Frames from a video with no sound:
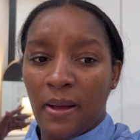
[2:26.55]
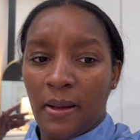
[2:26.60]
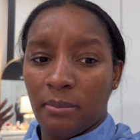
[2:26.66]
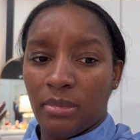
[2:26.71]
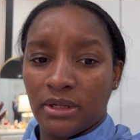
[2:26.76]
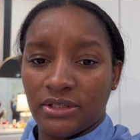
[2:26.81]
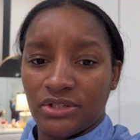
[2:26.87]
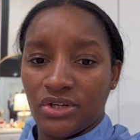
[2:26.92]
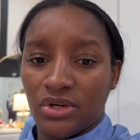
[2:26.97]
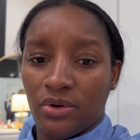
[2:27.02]

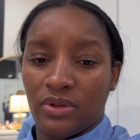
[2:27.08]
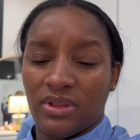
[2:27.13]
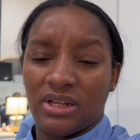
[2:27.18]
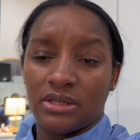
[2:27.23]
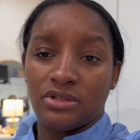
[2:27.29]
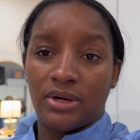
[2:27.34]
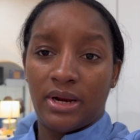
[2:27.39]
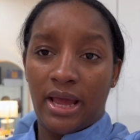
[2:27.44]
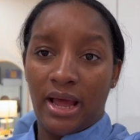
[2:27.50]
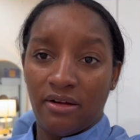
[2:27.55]
But you know, that's
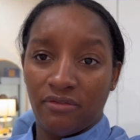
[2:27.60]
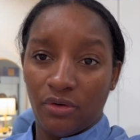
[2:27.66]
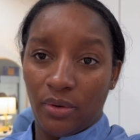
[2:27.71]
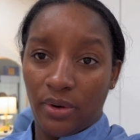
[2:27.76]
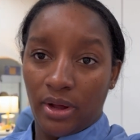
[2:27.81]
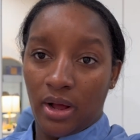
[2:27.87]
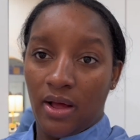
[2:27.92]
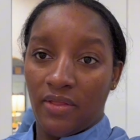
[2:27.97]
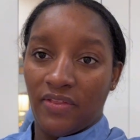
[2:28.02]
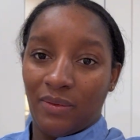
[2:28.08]
what I have
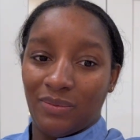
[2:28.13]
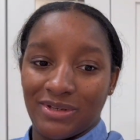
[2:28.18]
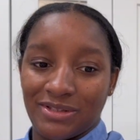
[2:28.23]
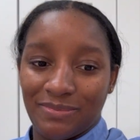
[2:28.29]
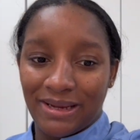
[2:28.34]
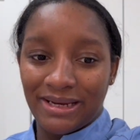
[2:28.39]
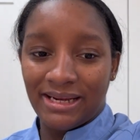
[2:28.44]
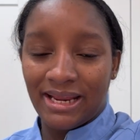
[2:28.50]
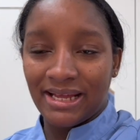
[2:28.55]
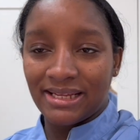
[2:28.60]
going on. That was
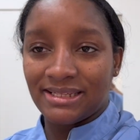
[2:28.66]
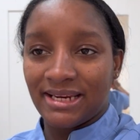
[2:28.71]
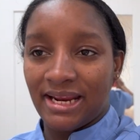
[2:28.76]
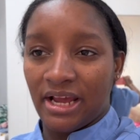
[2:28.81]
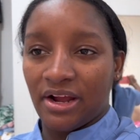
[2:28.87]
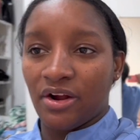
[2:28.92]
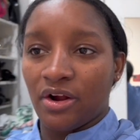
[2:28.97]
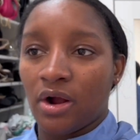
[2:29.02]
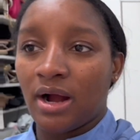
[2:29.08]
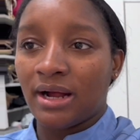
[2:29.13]
my day today.
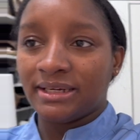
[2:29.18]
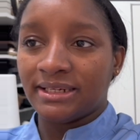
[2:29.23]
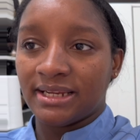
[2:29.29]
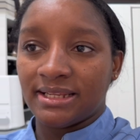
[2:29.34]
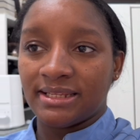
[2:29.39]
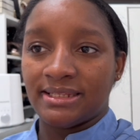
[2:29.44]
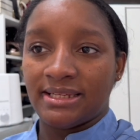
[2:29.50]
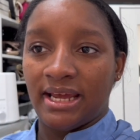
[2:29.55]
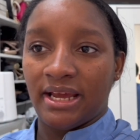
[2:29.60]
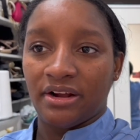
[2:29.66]
Her aunt
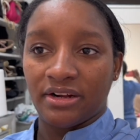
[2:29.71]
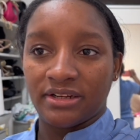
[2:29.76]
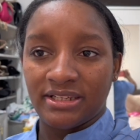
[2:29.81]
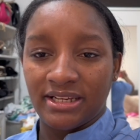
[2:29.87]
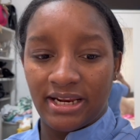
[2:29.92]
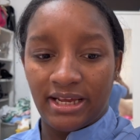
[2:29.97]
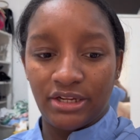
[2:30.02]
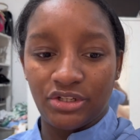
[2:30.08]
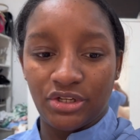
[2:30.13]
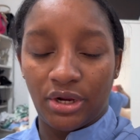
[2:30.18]
didn't take her
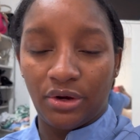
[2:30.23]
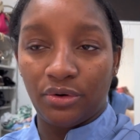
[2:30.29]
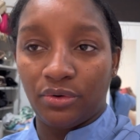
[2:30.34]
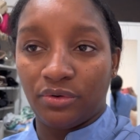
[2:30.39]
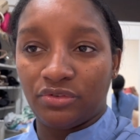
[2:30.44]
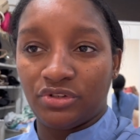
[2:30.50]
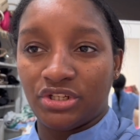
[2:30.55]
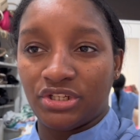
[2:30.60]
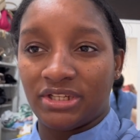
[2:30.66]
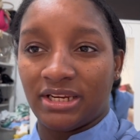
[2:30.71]
today, so I don't know if
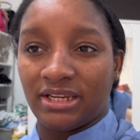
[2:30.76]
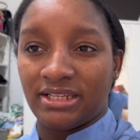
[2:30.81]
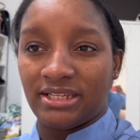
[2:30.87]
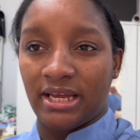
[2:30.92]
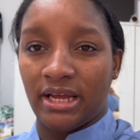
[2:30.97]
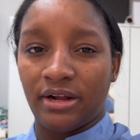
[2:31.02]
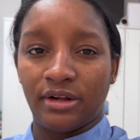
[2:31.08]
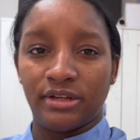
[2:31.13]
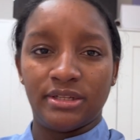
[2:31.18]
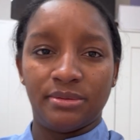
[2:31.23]
she's gonna
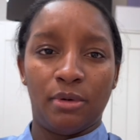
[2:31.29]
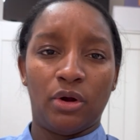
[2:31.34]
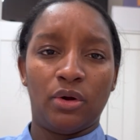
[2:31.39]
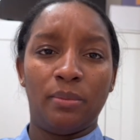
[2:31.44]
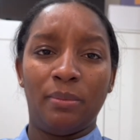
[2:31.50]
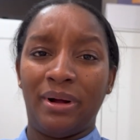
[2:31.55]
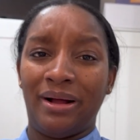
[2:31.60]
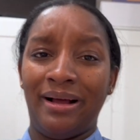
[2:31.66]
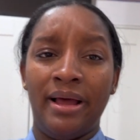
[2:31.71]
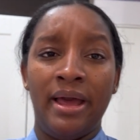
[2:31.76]
take her tomorrow,
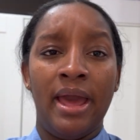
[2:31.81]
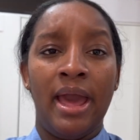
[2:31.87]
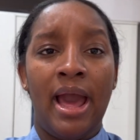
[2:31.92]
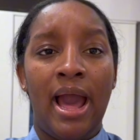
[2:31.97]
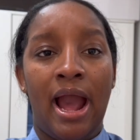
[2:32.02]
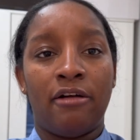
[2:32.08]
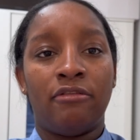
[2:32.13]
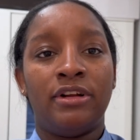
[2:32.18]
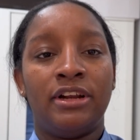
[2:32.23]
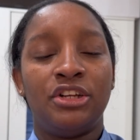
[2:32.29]
but
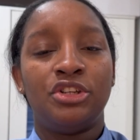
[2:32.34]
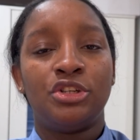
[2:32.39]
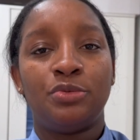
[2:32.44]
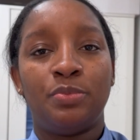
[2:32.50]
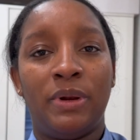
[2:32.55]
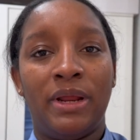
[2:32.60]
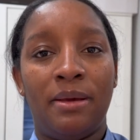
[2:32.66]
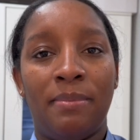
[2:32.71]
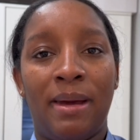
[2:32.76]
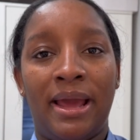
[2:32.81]
I really just
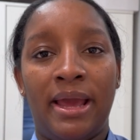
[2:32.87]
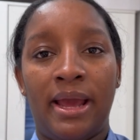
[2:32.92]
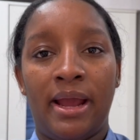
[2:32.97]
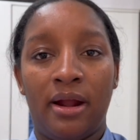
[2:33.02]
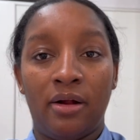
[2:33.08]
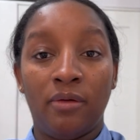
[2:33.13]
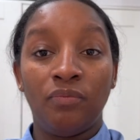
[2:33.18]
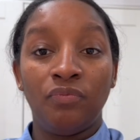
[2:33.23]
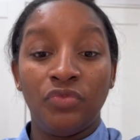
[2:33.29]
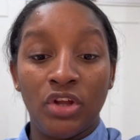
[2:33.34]
play it by ear